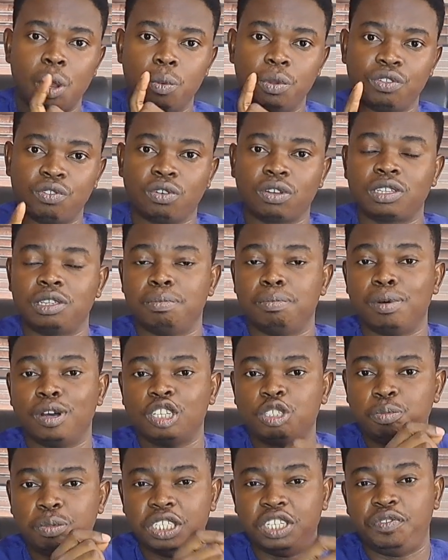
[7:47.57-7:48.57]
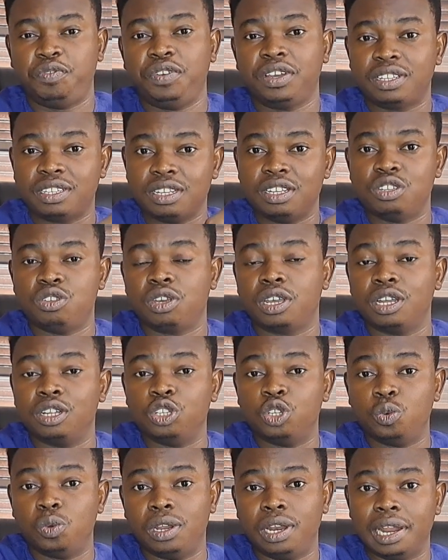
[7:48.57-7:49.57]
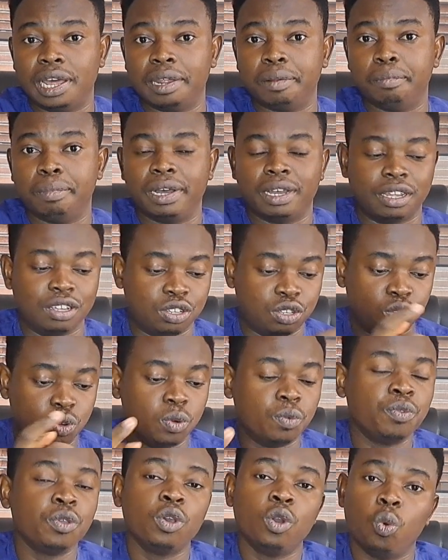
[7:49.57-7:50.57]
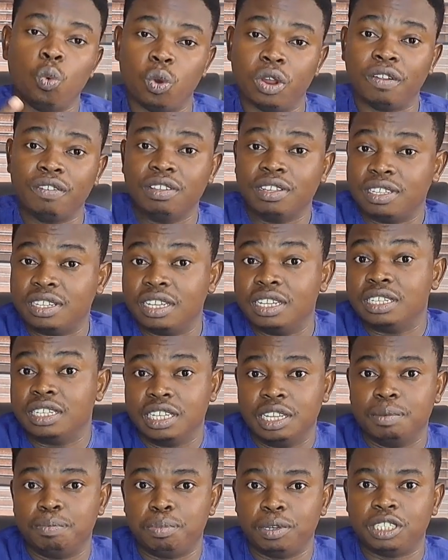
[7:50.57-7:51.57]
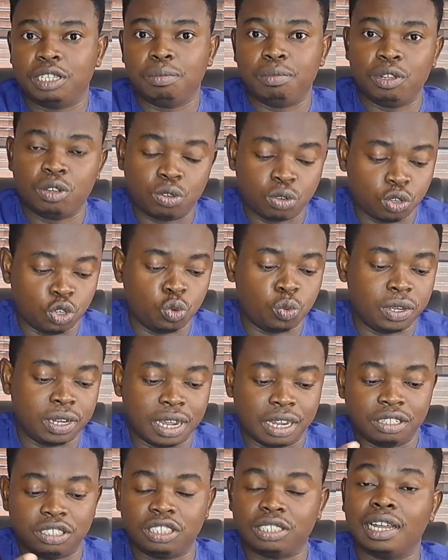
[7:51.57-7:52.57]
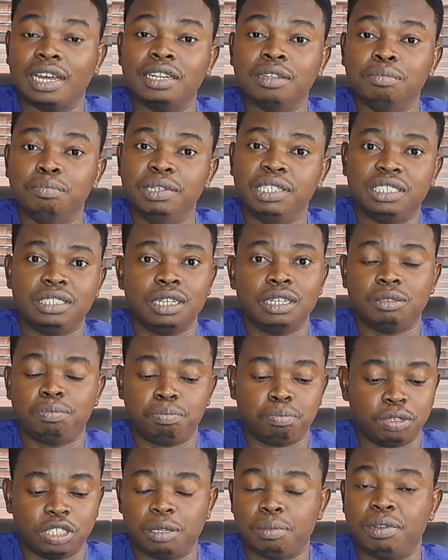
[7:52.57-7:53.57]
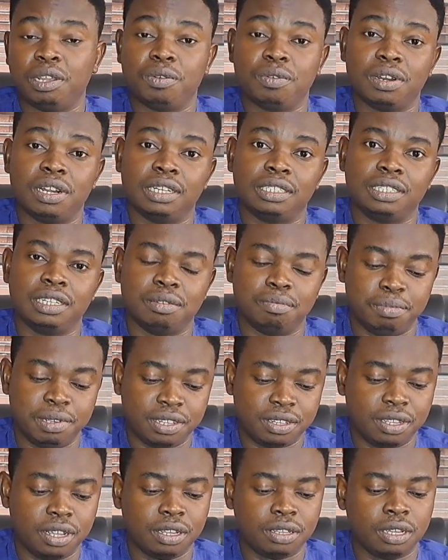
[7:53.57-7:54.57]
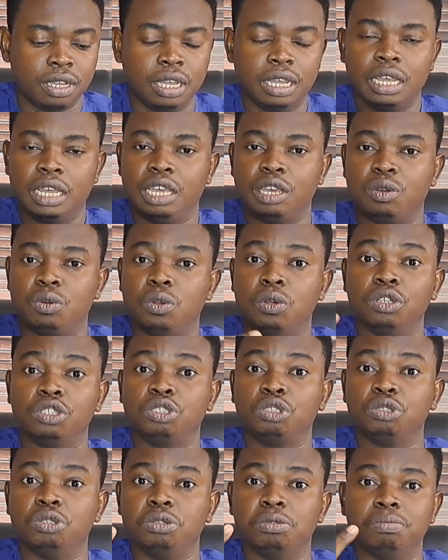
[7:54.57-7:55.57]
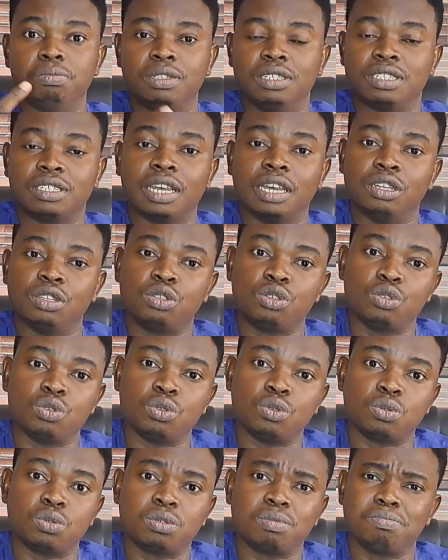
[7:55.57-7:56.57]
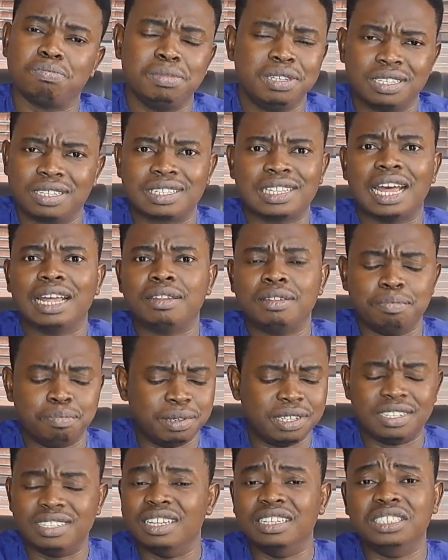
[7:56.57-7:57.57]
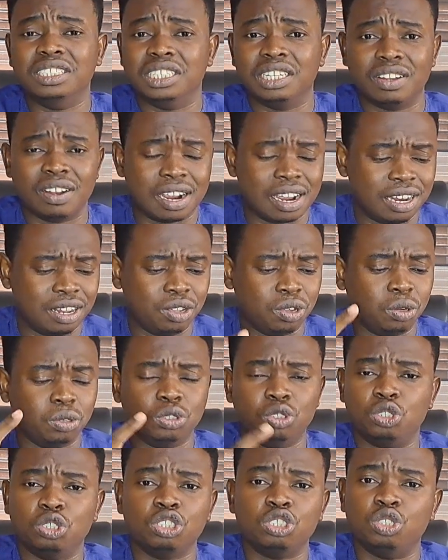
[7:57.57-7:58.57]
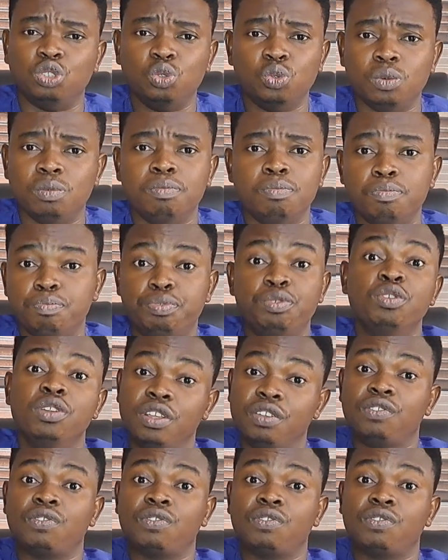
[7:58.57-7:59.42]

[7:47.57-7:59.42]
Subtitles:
and we talked about specific things you can do with land banking. So one of the things he possibly could do with that is start a business, possibly a real estate business. He could also decide to start a business generally, or just build